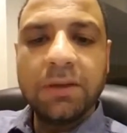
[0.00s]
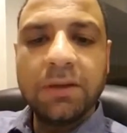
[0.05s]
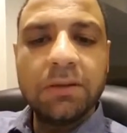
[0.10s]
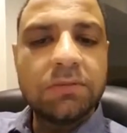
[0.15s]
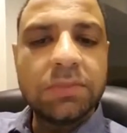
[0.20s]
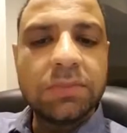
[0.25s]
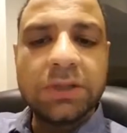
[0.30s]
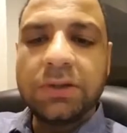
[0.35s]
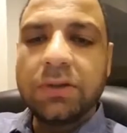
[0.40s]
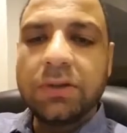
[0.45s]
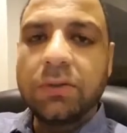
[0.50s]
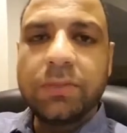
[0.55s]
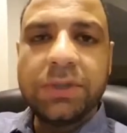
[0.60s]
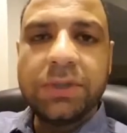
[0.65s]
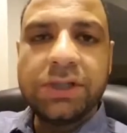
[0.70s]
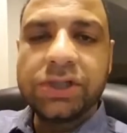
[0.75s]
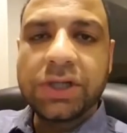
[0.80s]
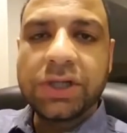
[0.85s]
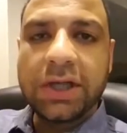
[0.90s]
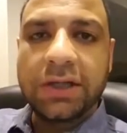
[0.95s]
but don't be
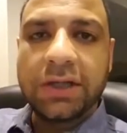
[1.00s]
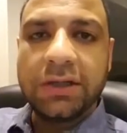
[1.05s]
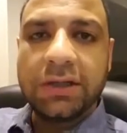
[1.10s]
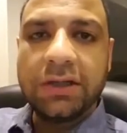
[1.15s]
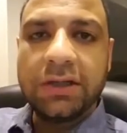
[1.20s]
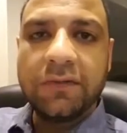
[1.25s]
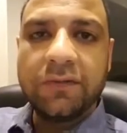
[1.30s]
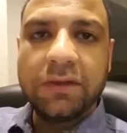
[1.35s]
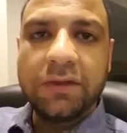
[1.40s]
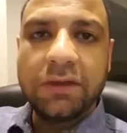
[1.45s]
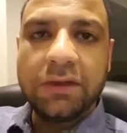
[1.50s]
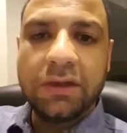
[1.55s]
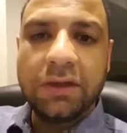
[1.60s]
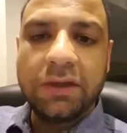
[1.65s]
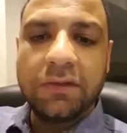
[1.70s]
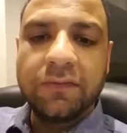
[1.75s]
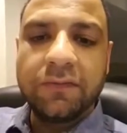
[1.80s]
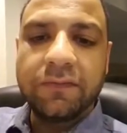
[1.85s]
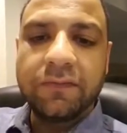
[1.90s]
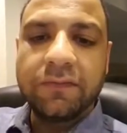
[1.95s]
shy, even
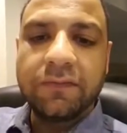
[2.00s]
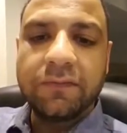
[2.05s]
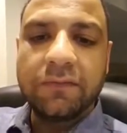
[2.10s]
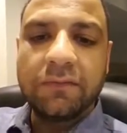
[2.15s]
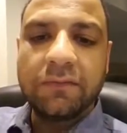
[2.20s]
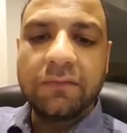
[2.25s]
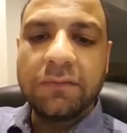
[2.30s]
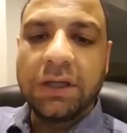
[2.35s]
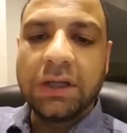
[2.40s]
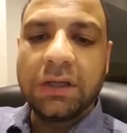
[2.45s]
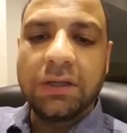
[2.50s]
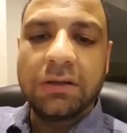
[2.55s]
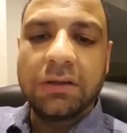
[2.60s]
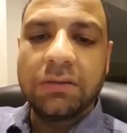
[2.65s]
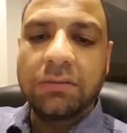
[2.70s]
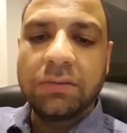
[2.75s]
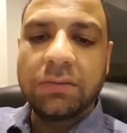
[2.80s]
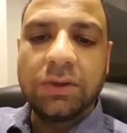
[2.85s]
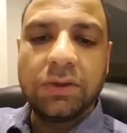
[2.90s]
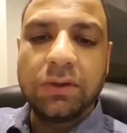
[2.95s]
if
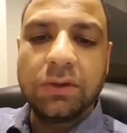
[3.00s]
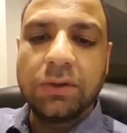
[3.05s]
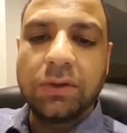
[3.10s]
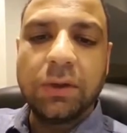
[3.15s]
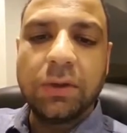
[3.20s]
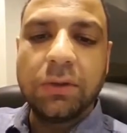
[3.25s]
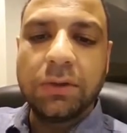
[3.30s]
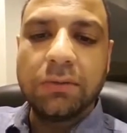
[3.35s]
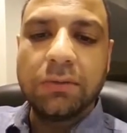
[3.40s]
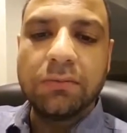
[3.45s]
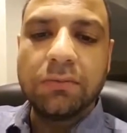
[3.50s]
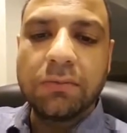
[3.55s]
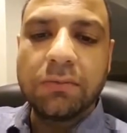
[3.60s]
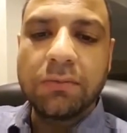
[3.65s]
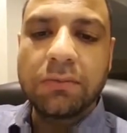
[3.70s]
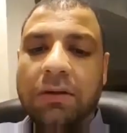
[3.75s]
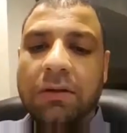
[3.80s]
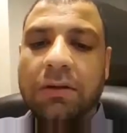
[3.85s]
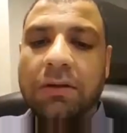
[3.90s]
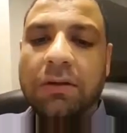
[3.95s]
you don't know them.
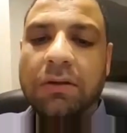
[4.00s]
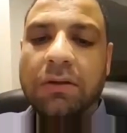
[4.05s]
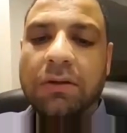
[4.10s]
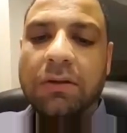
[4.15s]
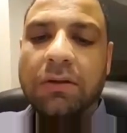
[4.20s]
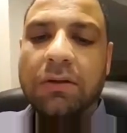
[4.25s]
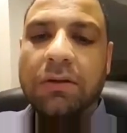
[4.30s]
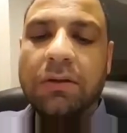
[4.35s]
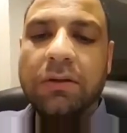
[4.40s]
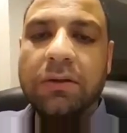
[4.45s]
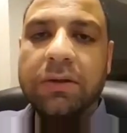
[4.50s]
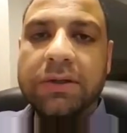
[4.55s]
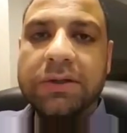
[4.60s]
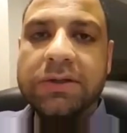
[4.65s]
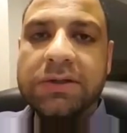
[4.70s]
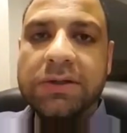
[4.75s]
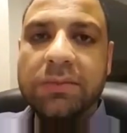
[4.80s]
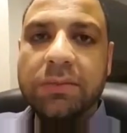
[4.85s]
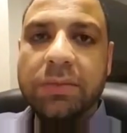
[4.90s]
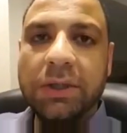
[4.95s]
You can
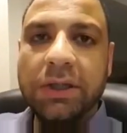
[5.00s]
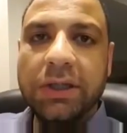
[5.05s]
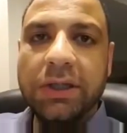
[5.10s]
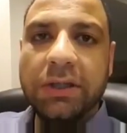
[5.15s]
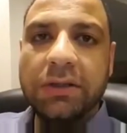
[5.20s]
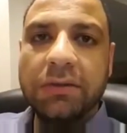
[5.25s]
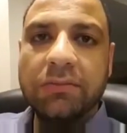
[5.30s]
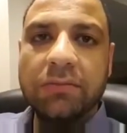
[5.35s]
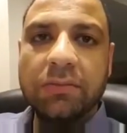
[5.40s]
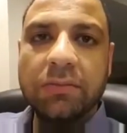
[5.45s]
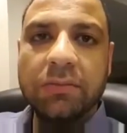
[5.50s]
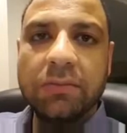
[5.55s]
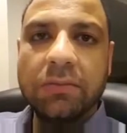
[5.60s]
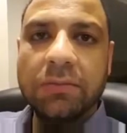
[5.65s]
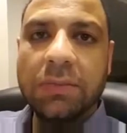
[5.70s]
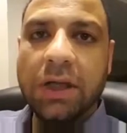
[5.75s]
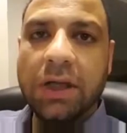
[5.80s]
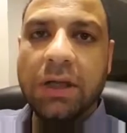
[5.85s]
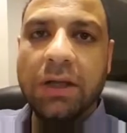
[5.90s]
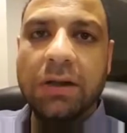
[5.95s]
simply
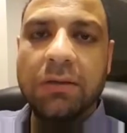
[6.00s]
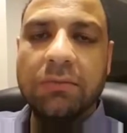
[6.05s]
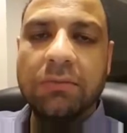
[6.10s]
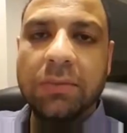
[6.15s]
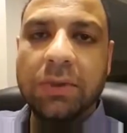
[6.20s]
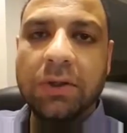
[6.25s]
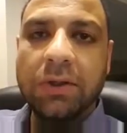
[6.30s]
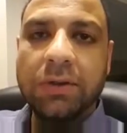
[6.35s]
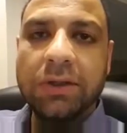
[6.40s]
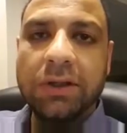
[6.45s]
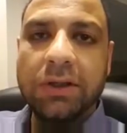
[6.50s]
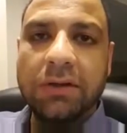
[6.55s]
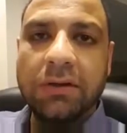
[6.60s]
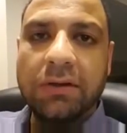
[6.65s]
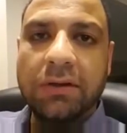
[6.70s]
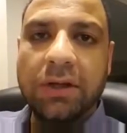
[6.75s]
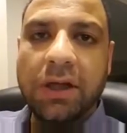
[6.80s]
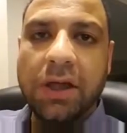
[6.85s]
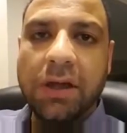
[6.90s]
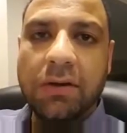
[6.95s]
look in
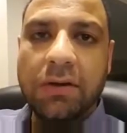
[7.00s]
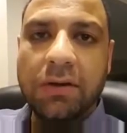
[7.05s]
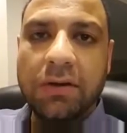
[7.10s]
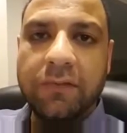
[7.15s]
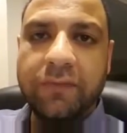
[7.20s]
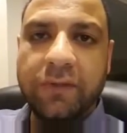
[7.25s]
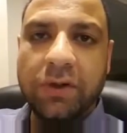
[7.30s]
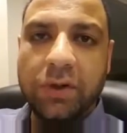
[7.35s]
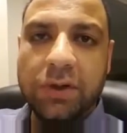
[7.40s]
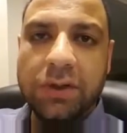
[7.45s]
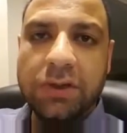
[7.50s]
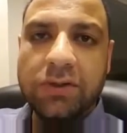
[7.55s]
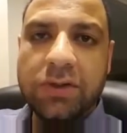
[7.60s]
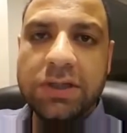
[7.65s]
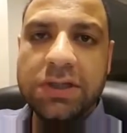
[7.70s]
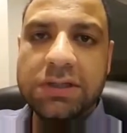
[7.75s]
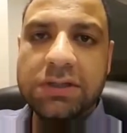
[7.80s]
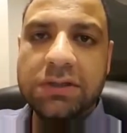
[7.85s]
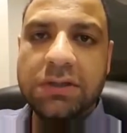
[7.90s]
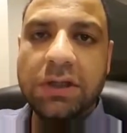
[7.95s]
the area of your
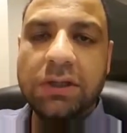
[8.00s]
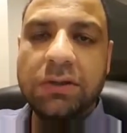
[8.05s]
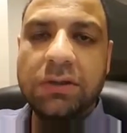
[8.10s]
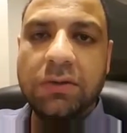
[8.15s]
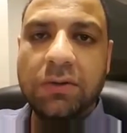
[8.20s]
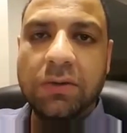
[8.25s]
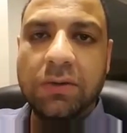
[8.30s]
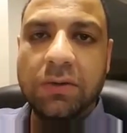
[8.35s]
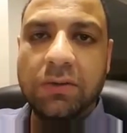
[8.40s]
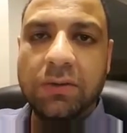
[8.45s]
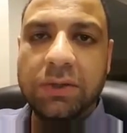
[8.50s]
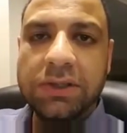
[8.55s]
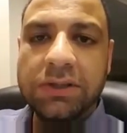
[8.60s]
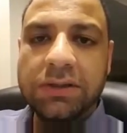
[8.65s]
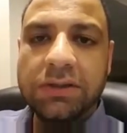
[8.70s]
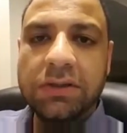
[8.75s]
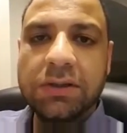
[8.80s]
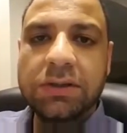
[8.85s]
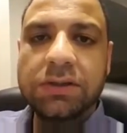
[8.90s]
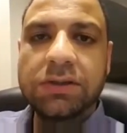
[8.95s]
interest, get to know the
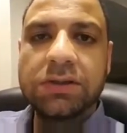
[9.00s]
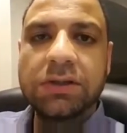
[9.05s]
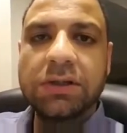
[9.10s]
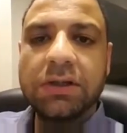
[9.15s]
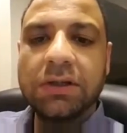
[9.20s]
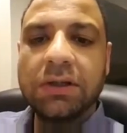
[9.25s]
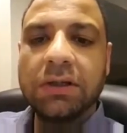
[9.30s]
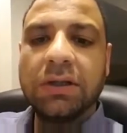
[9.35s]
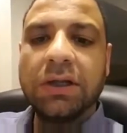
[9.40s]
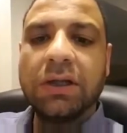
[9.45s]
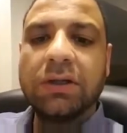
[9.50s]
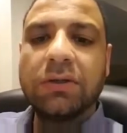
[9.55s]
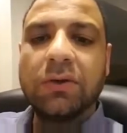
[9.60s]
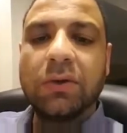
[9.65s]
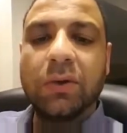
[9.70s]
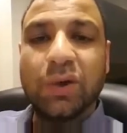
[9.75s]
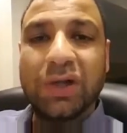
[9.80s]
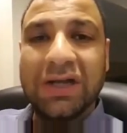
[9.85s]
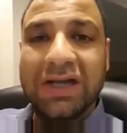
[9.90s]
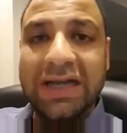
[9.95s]
research, get to
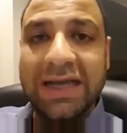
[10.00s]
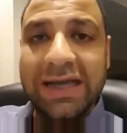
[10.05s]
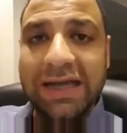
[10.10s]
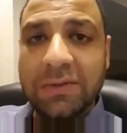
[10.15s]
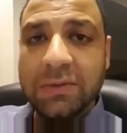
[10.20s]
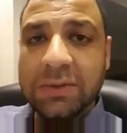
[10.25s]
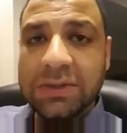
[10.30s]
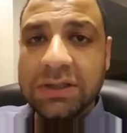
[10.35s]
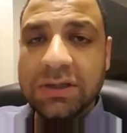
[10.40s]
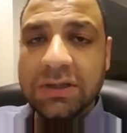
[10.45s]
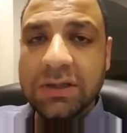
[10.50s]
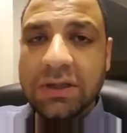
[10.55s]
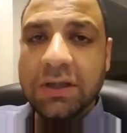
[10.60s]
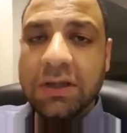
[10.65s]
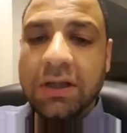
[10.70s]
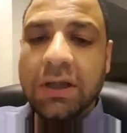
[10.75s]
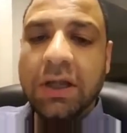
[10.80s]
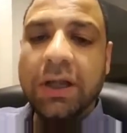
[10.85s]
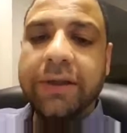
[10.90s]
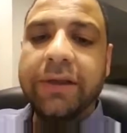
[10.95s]
know the names,
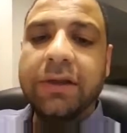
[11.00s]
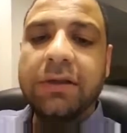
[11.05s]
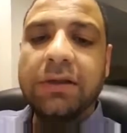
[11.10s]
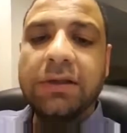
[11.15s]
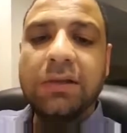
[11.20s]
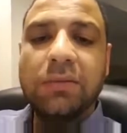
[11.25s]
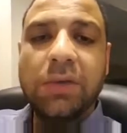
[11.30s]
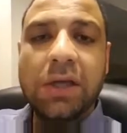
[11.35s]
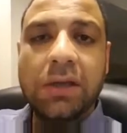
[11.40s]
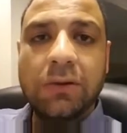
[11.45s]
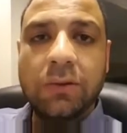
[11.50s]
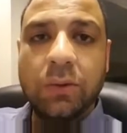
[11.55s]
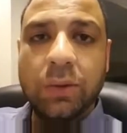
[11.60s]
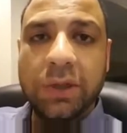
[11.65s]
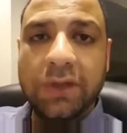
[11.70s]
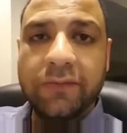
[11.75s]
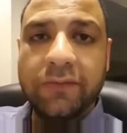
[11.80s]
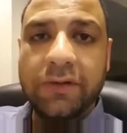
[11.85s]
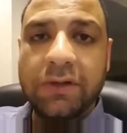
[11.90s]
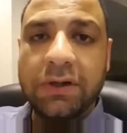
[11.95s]
and then email
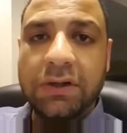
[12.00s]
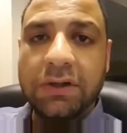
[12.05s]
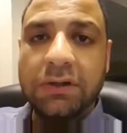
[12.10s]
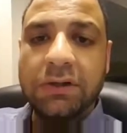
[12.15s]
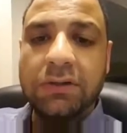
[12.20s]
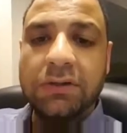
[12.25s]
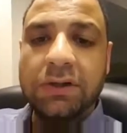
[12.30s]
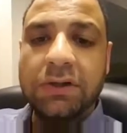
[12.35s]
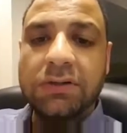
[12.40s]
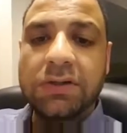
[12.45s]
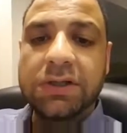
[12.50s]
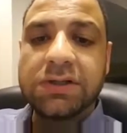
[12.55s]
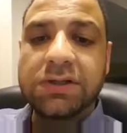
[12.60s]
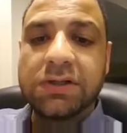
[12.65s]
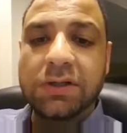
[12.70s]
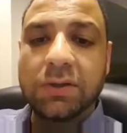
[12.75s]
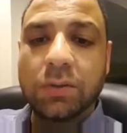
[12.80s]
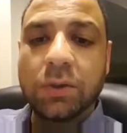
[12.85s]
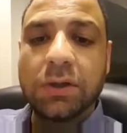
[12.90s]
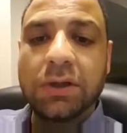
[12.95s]
whoever you're
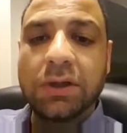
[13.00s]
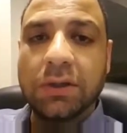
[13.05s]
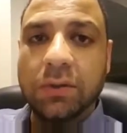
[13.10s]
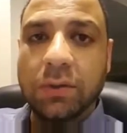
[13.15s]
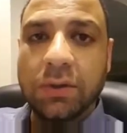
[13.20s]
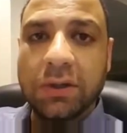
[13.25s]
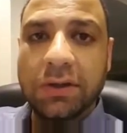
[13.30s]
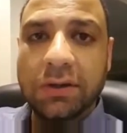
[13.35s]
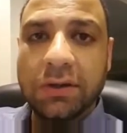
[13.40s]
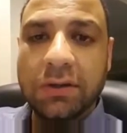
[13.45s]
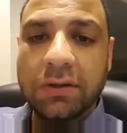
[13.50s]
interested in working with.